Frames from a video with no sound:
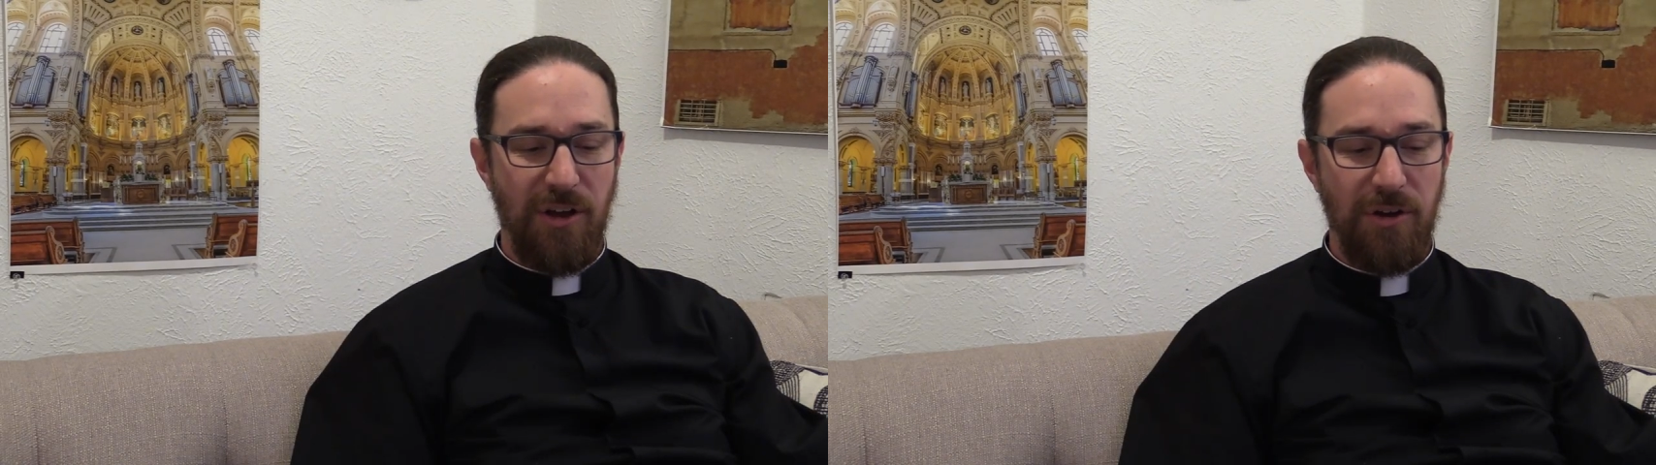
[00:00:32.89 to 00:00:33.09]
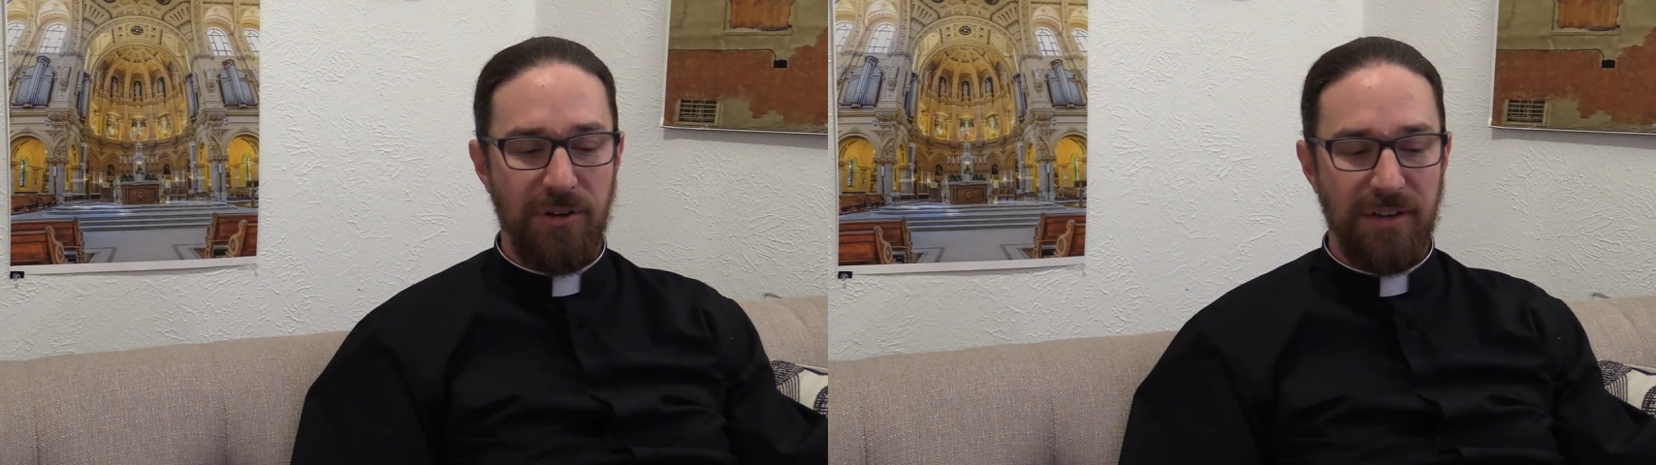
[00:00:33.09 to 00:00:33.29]

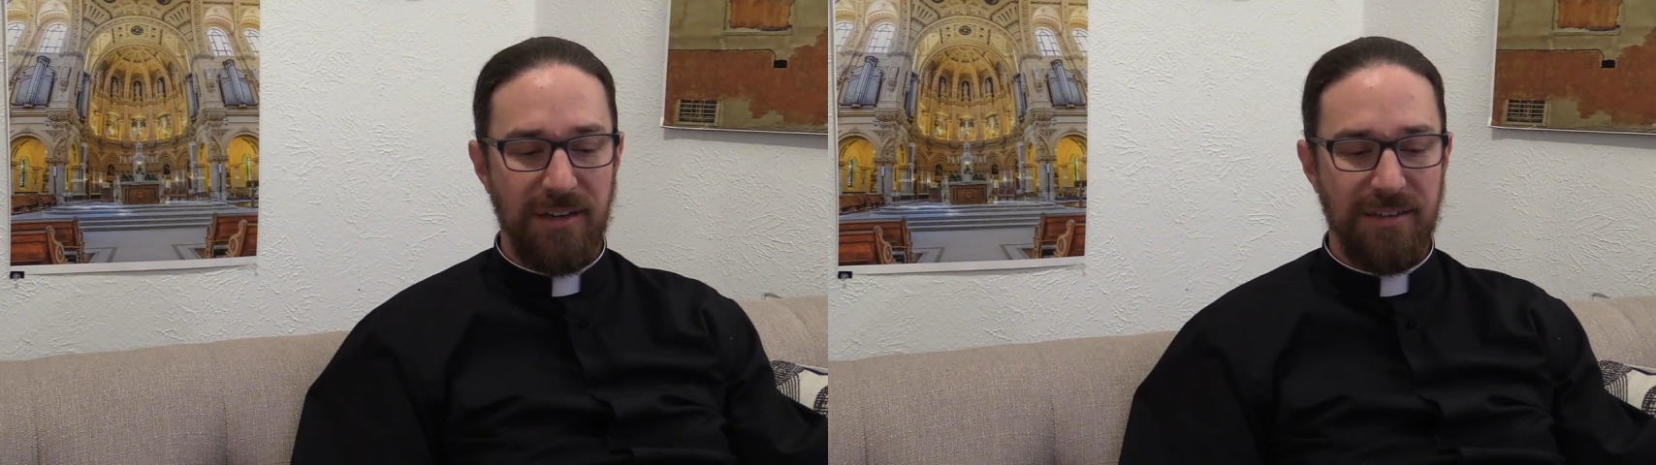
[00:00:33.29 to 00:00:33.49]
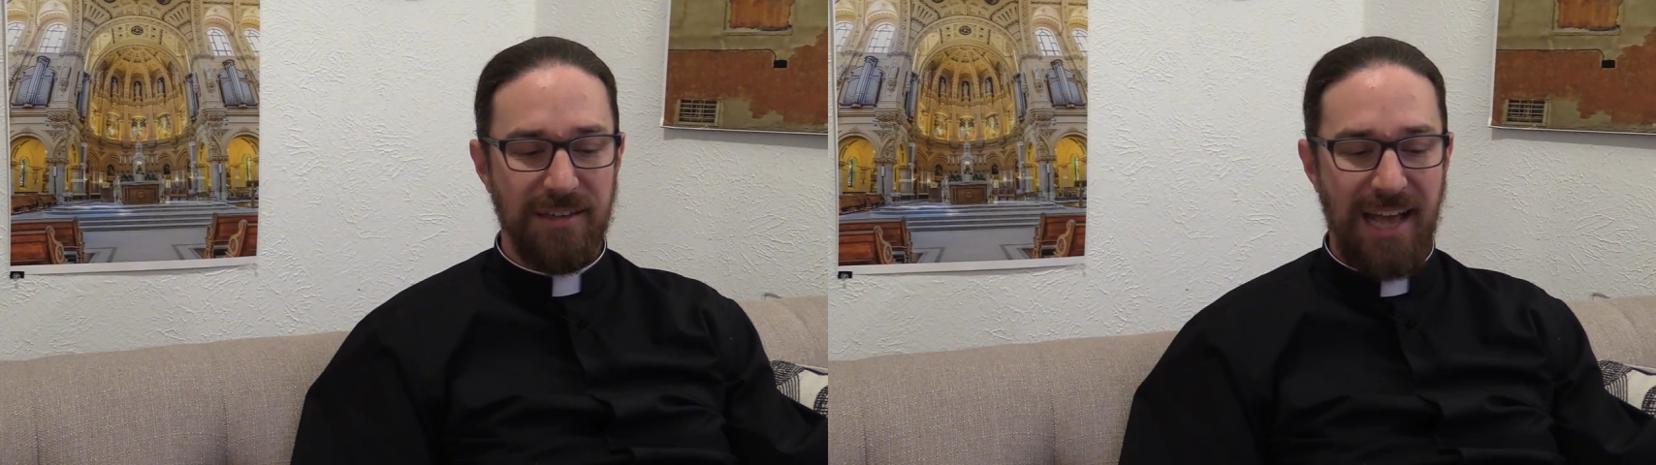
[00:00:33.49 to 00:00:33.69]
oh,
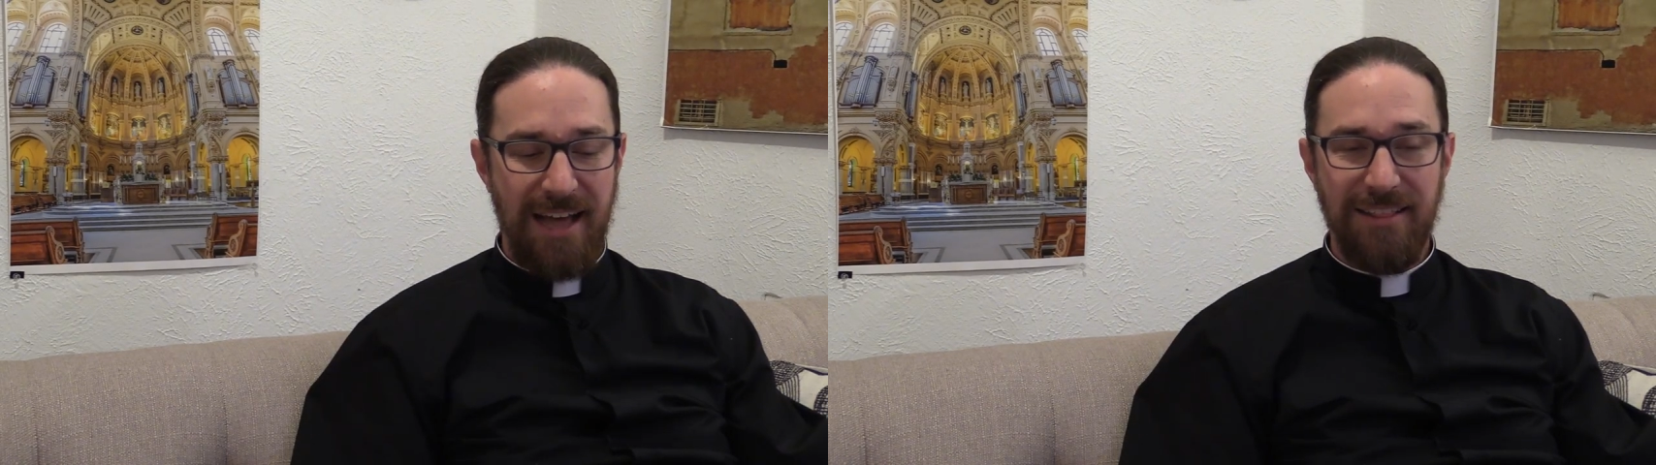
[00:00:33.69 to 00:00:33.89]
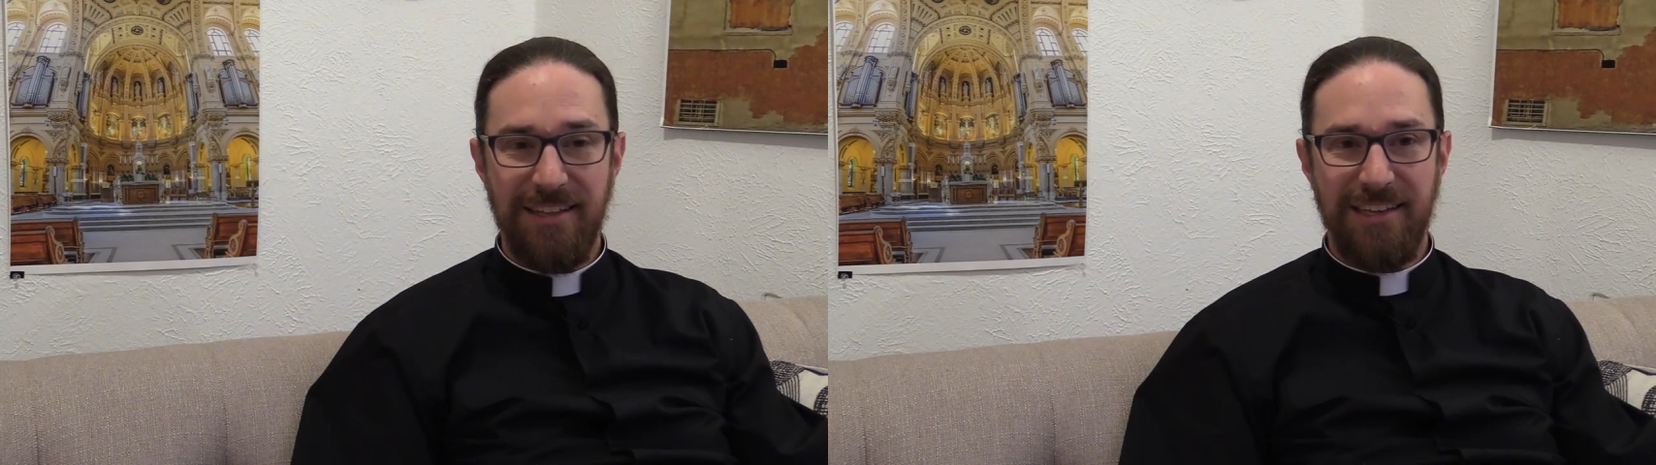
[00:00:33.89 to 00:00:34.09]
you're
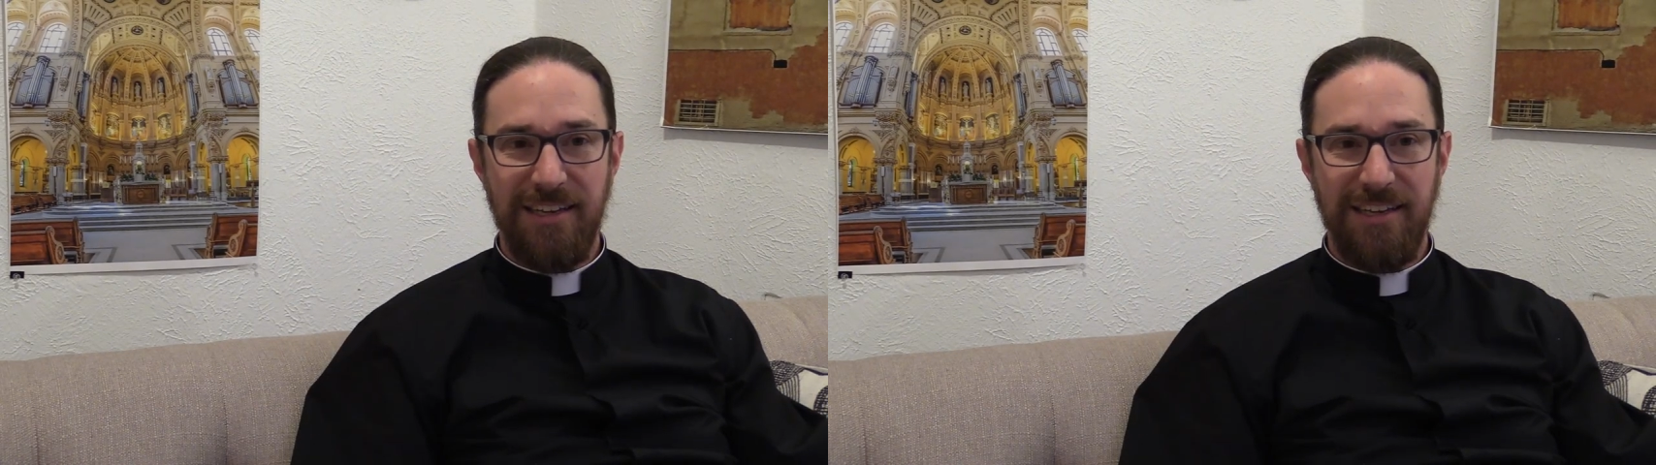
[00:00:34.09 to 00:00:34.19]
Catholic?